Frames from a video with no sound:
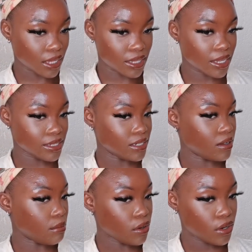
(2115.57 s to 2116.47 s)
I think it's
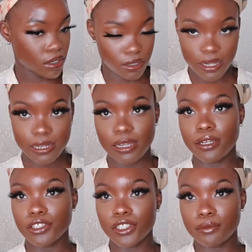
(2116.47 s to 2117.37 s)
not, I'm not gonna highlight
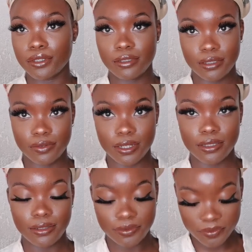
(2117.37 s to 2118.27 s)
my cheekbones, it's
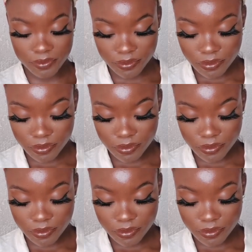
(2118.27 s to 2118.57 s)
fine.